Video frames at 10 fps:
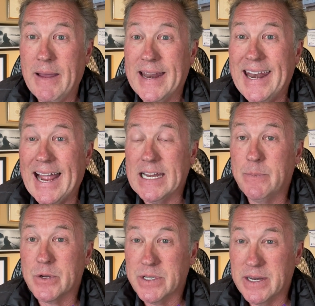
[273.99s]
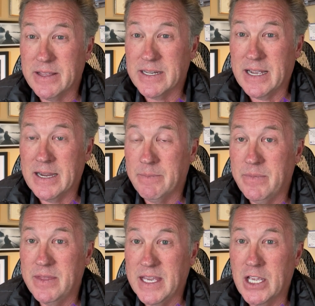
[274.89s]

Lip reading: 90% of the time, the